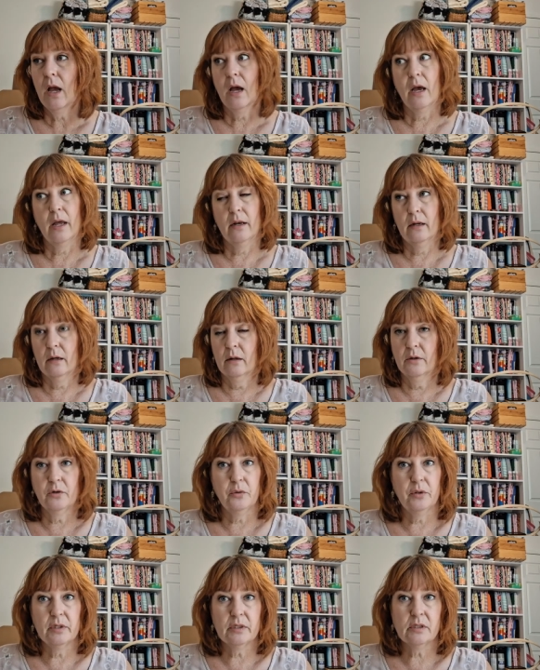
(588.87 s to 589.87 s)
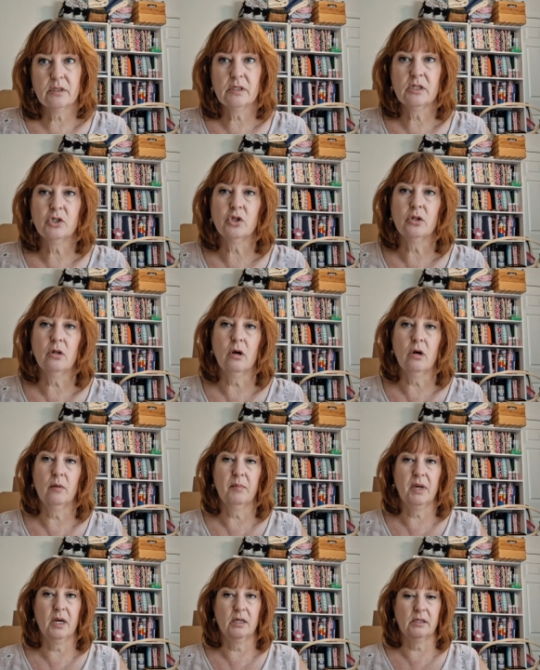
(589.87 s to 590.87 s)
I did not do it as a stitch
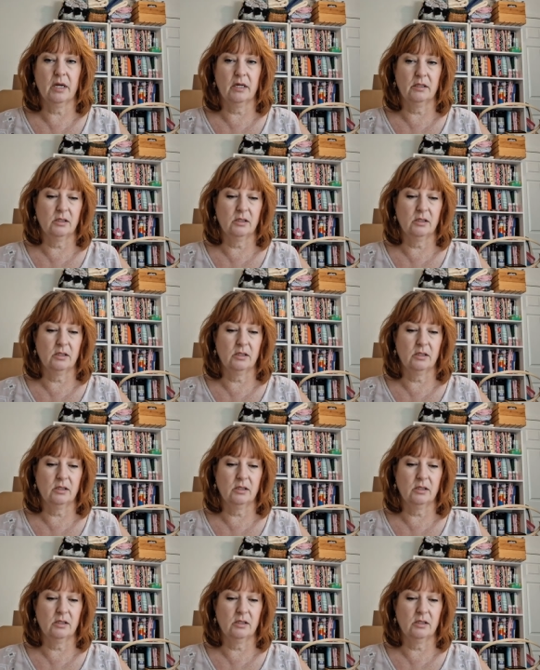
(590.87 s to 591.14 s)
along because I